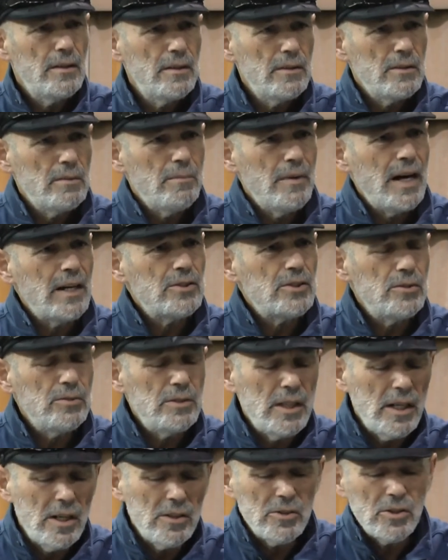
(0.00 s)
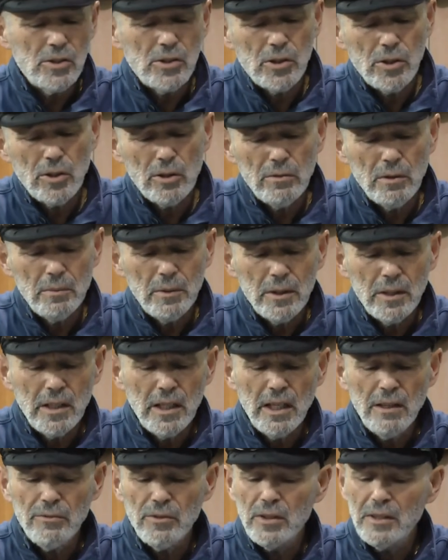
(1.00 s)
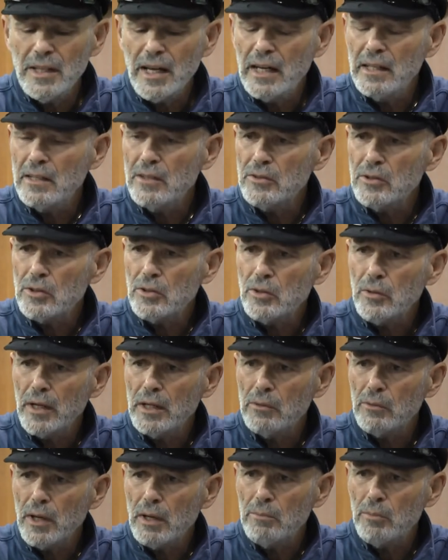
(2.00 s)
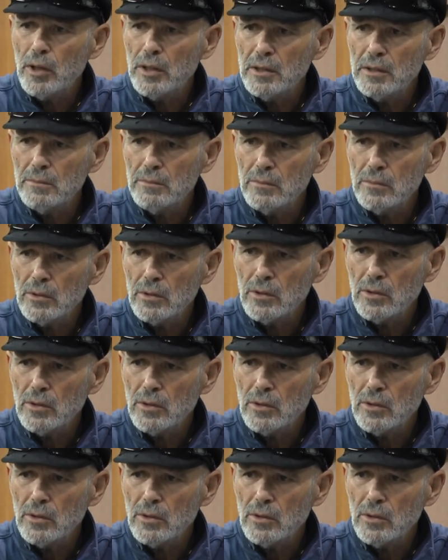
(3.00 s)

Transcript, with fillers: The Machzor tells the story of Rabbi Akiva and nine other great Rabbanim,